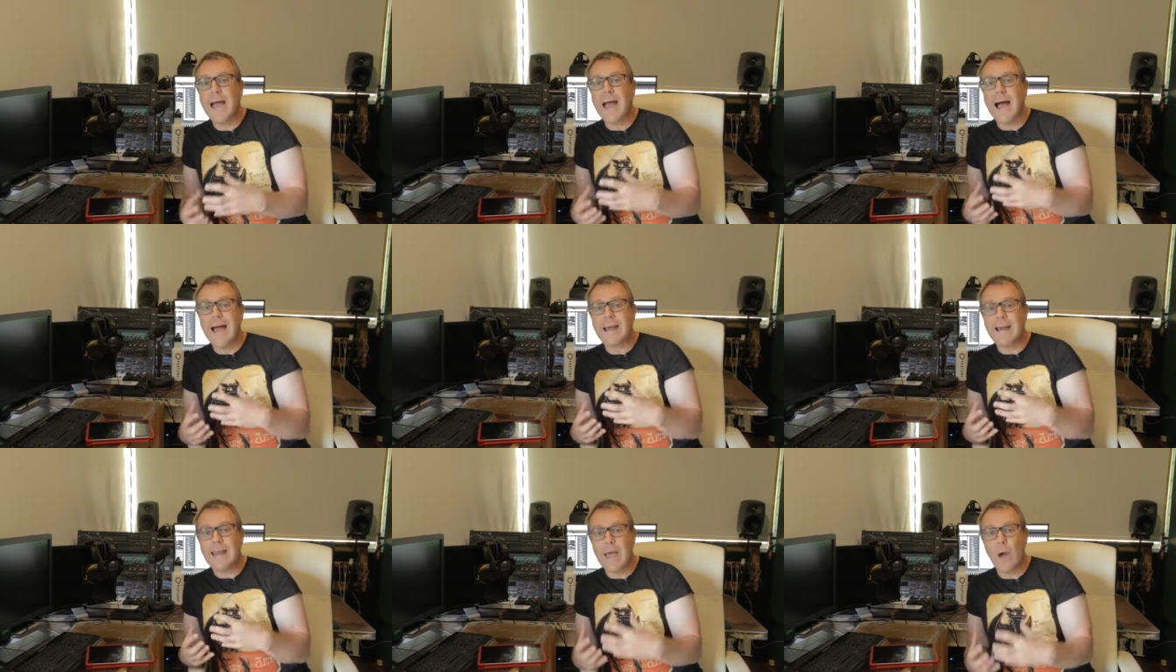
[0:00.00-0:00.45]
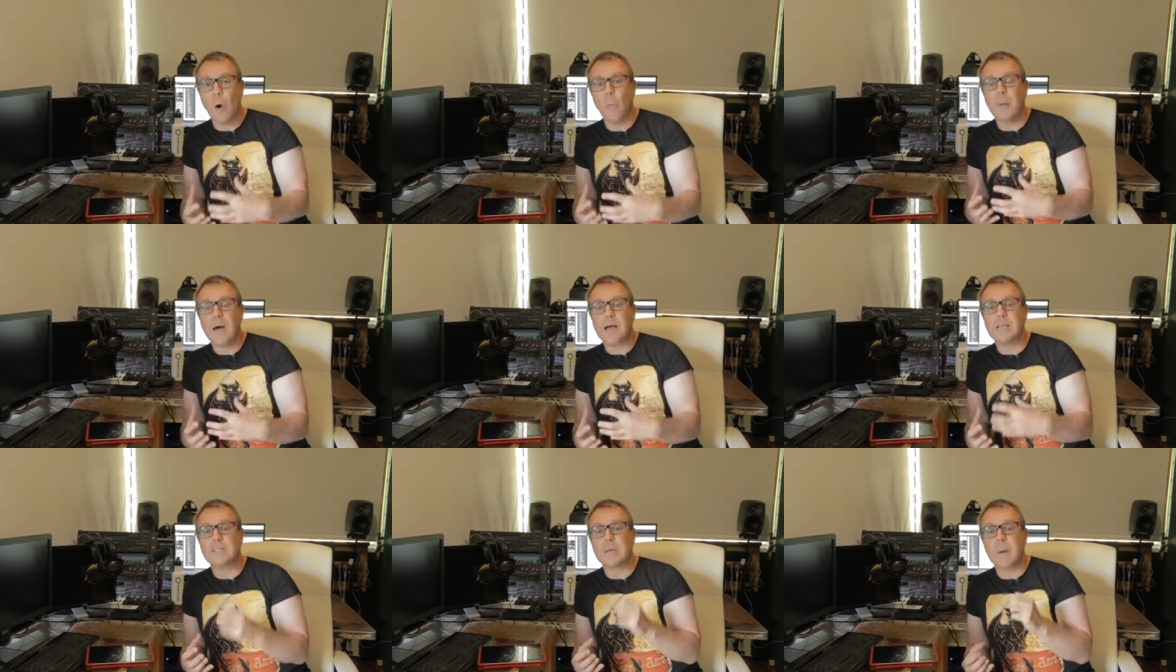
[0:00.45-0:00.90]
and help
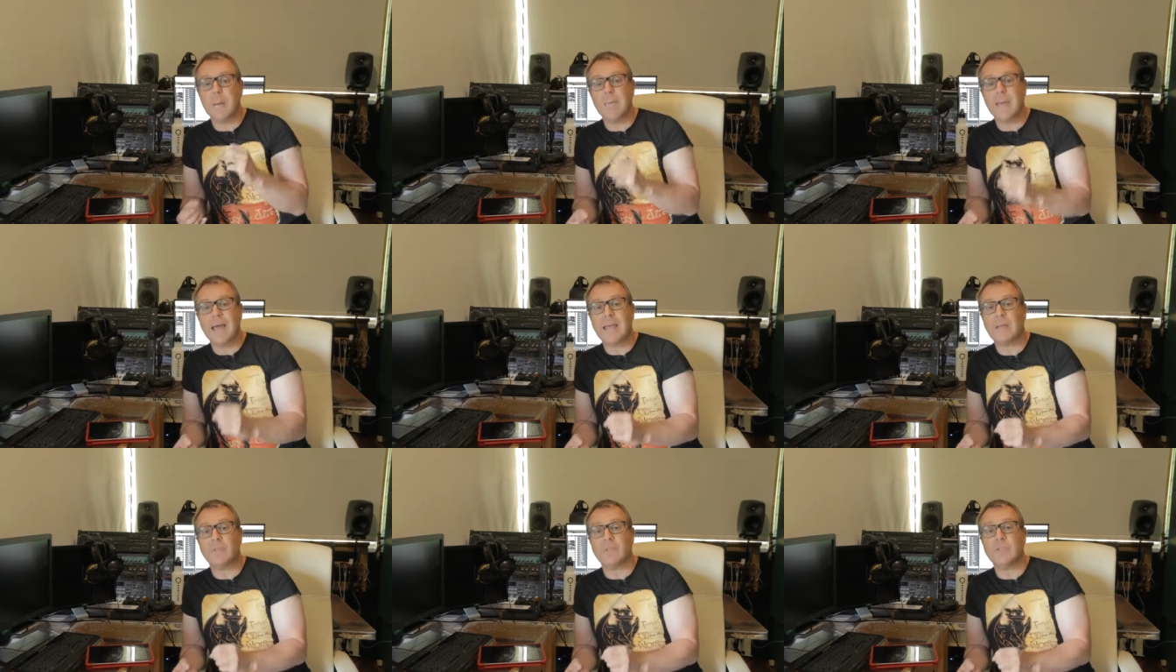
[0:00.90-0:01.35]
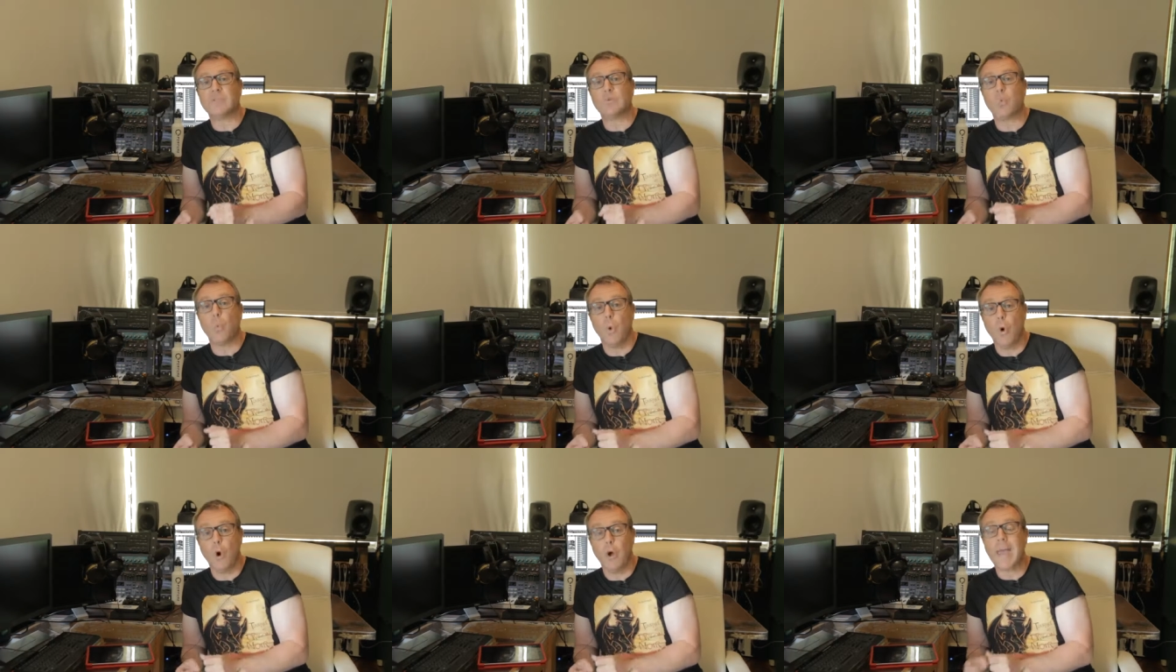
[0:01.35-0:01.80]
us make this
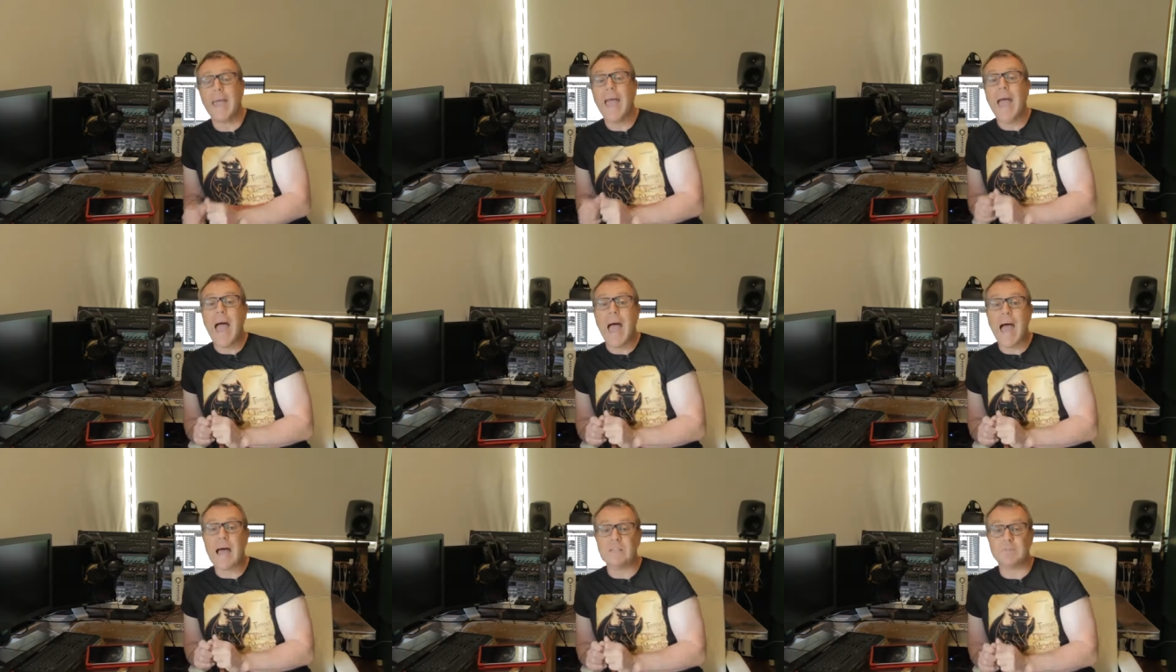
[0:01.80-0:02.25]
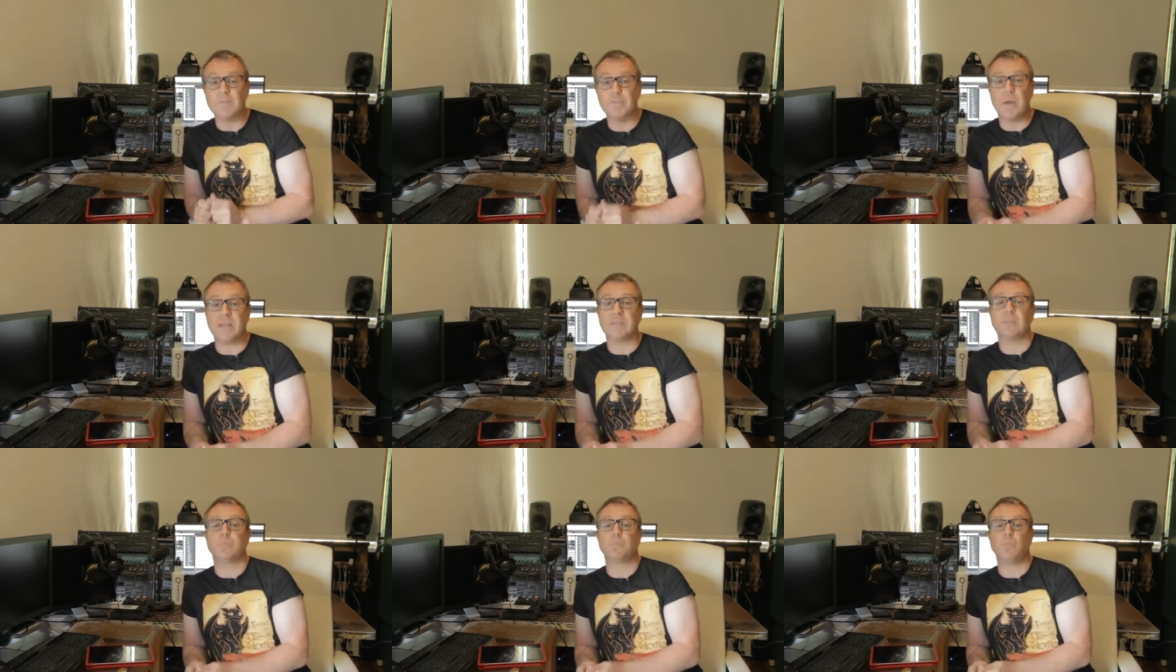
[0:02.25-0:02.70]
work as
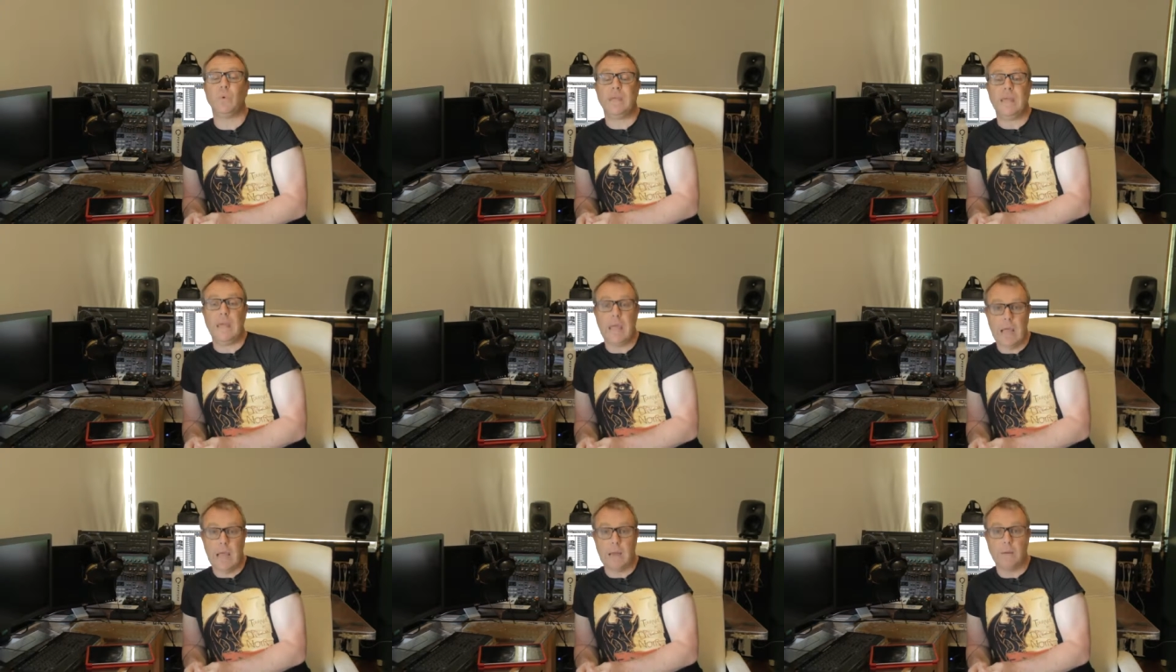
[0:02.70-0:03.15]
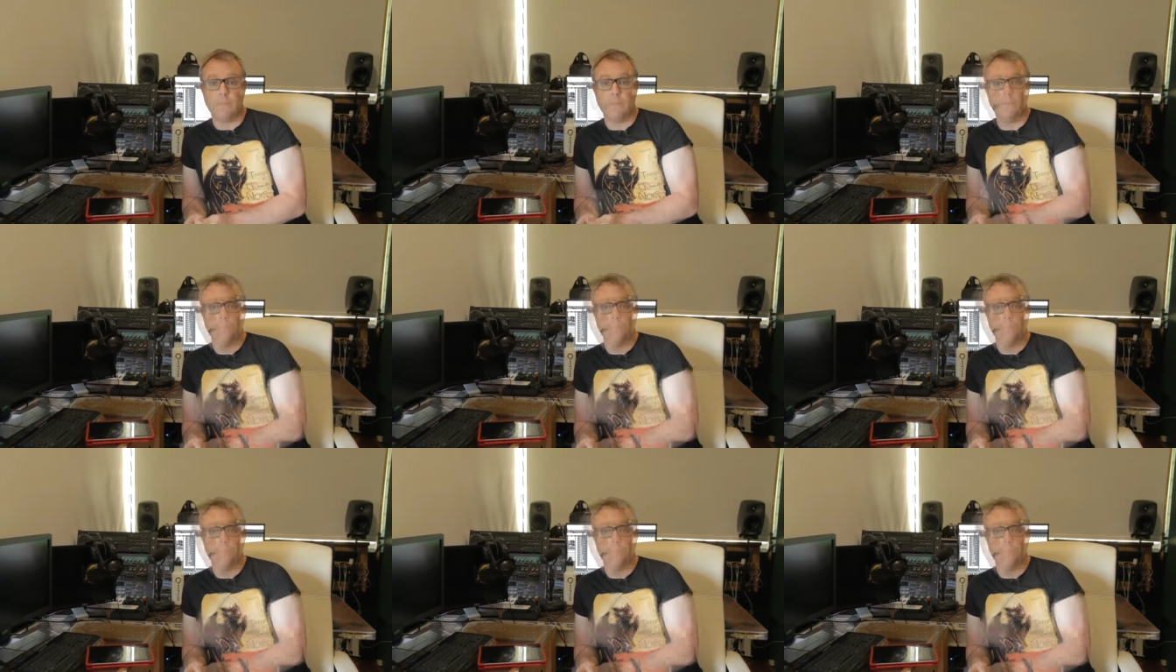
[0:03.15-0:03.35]
best we can.